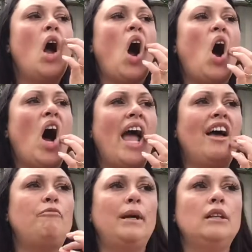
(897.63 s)
I
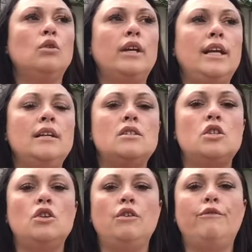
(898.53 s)
have been looking
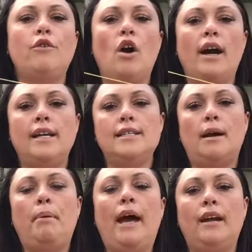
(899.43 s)
to find
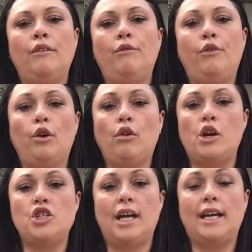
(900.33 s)
a pattern for a crochet